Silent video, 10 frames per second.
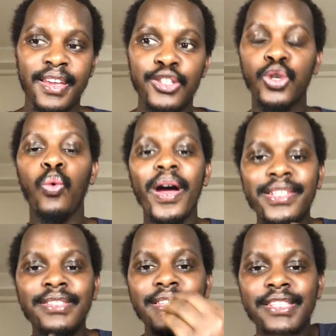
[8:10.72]
So
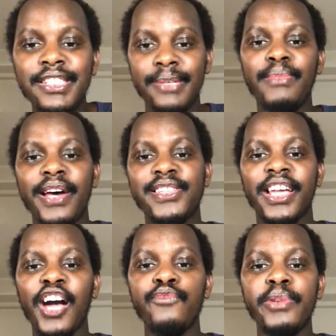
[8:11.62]
what system has the
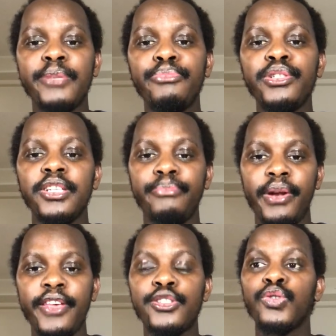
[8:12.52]
government put in
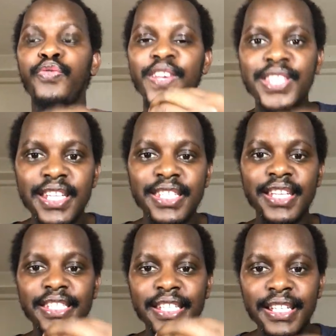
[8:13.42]
place to
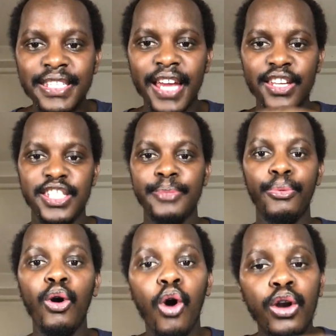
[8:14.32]
facilitate internship
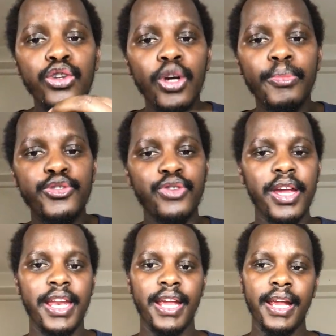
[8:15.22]
or on-job
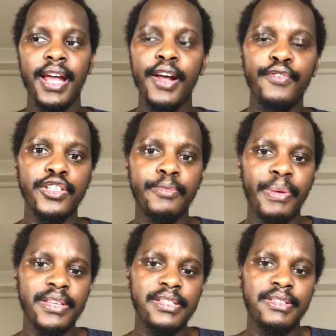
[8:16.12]
training for the
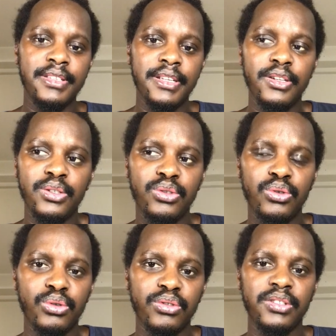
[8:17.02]
past 2
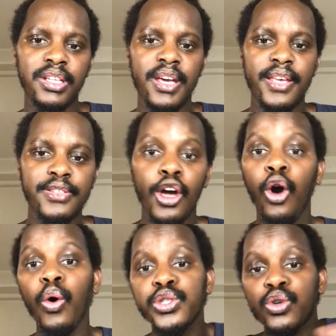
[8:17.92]
to 3 years?
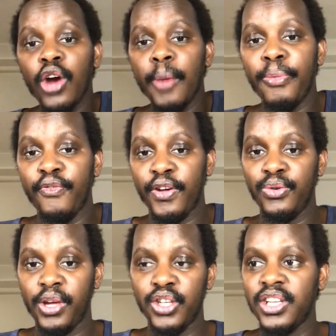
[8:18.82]
Or scrap off
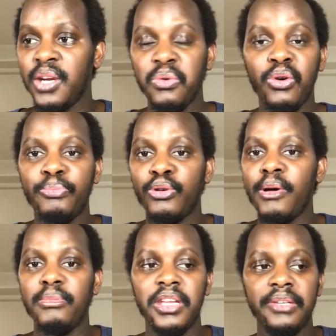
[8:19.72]
education, and we know
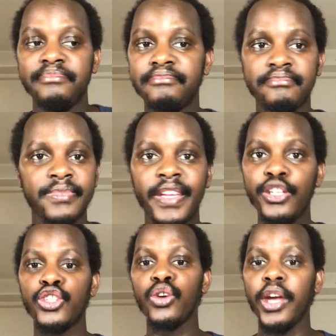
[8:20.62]
probably there
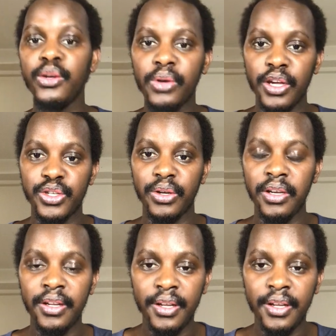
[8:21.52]
is no education.